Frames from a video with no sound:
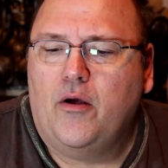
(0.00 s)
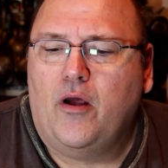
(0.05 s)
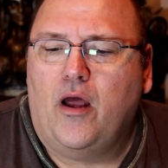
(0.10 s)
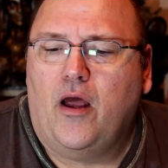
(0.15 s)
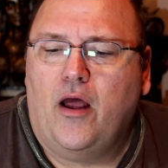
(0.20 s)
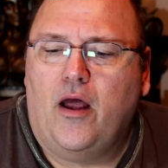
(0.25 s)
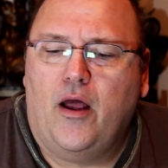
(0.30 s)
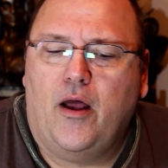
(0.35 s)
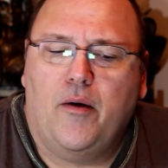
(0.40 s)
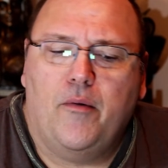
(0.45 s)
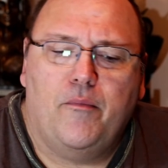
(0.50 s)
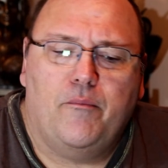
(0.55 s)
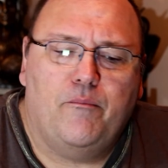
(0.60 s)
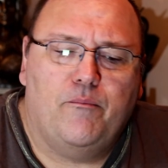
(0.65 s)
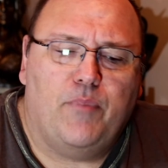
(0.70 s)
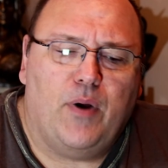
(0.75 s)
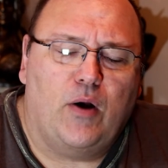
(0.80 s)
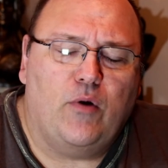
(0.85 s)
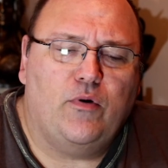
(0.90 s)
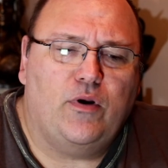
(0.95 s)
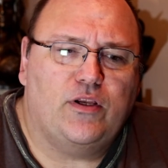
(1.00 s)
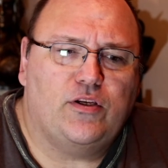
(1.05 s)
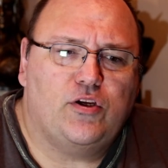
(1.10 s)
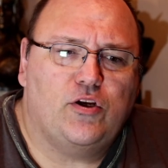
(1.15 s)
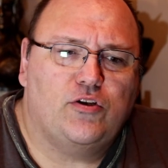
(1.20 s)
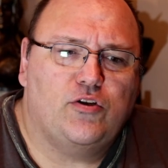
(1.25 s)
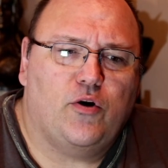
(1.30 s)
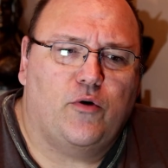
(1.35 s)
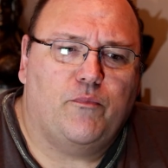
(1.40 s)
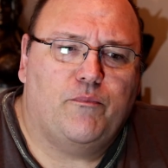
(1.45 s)

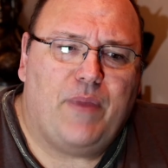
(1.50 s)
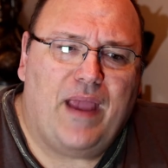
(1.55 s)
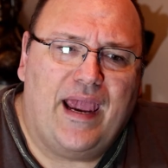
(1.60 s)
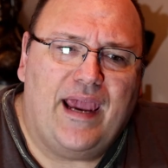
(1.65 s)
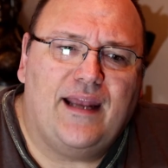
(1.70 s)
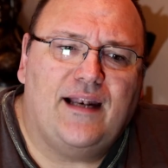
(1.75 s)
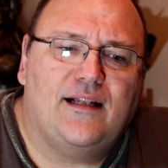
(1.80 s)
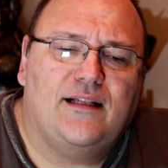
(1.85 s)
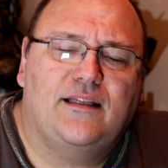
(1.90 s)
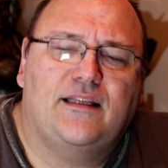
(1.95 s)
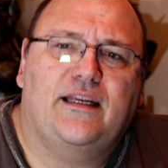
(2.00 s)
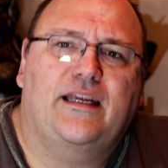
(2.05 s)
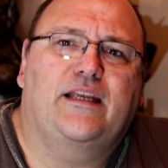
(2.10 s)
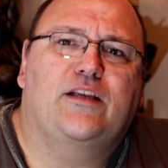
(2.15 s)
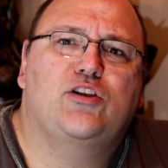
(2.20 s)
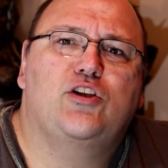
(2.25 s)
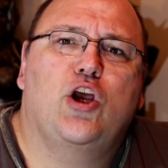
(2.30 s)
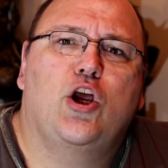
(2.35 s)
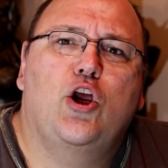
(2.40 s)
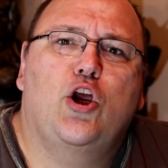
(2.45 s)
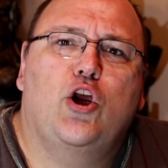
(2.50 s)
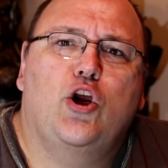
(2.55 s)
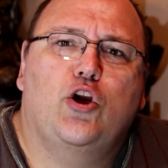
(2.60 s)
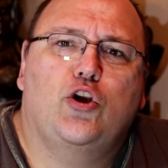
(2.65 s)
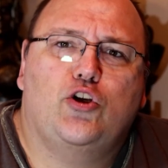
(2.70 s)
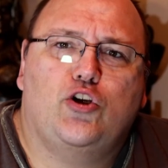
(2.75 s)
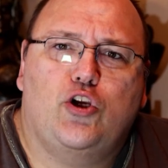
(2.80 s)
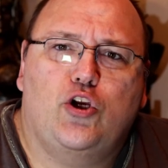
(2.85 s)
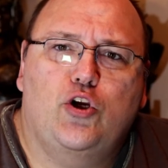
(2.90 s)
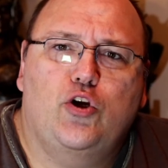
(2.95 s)
bonuses or penalties
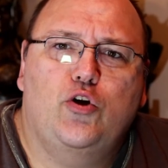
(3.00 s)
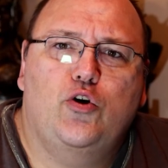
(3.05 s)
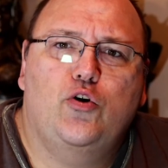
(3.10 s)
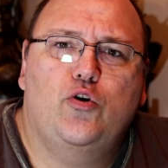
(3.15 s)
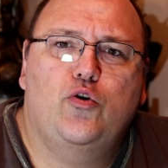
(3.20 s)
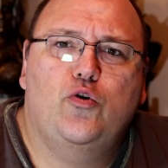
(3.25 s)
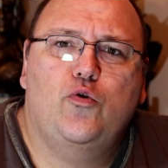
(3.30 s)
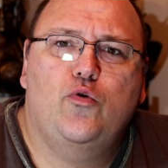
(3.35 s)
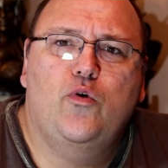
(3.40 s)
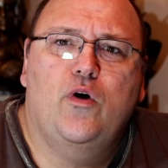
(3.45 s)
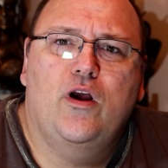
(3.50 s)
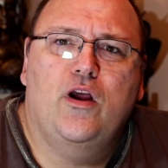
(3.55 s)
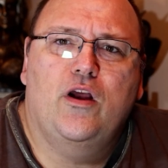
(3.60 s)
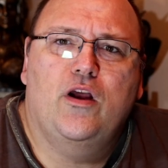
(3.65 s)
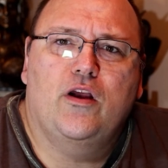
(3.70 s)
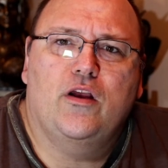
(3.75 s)
to